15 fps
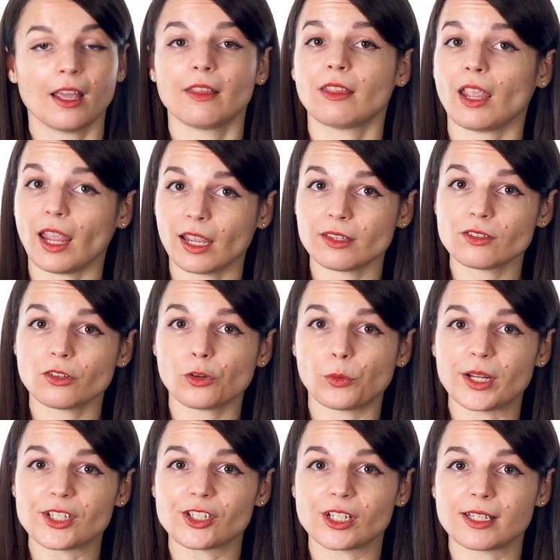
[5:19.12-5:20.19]
They answer
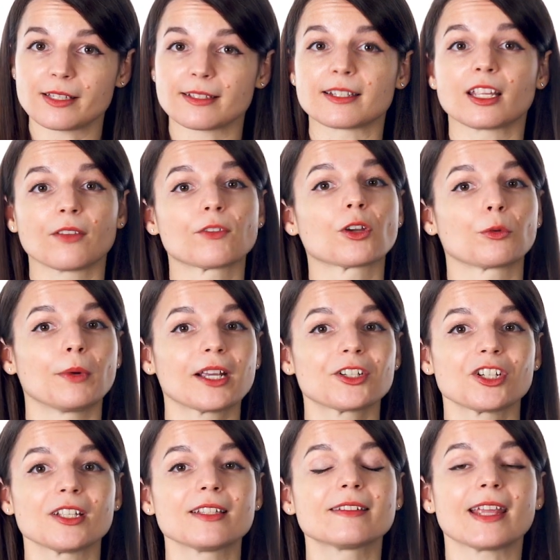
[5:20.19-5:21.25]
questions and give
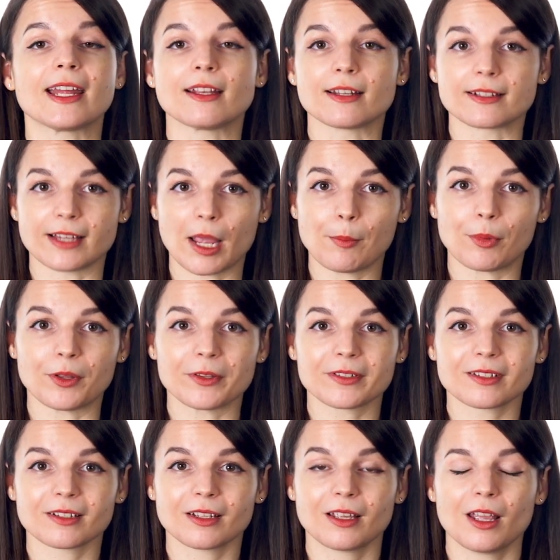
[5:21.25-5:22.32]
corrections and
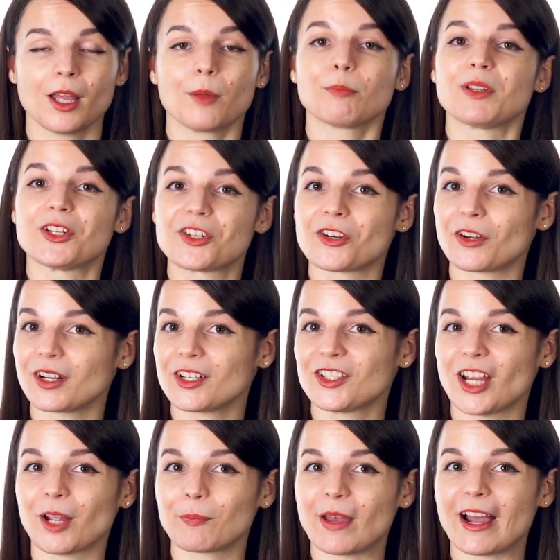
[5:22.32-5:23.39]
examples. Be sure to
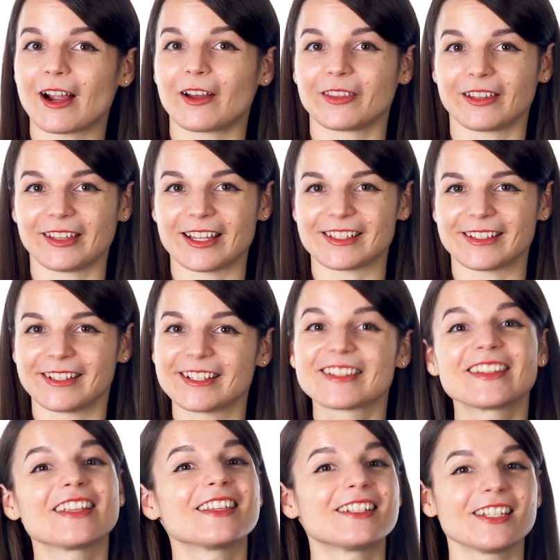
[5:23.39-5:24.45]
check back on the lesson to
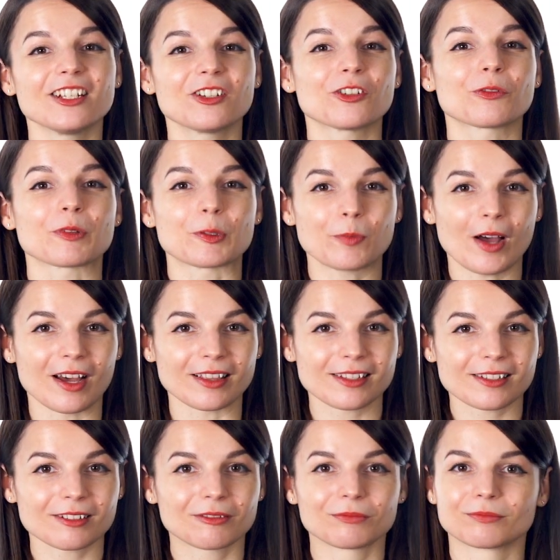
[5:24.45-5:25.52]
see the teacher's
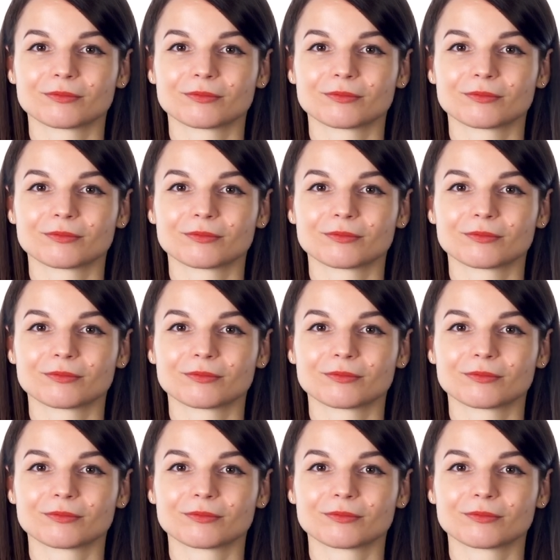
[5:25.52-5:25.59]
response.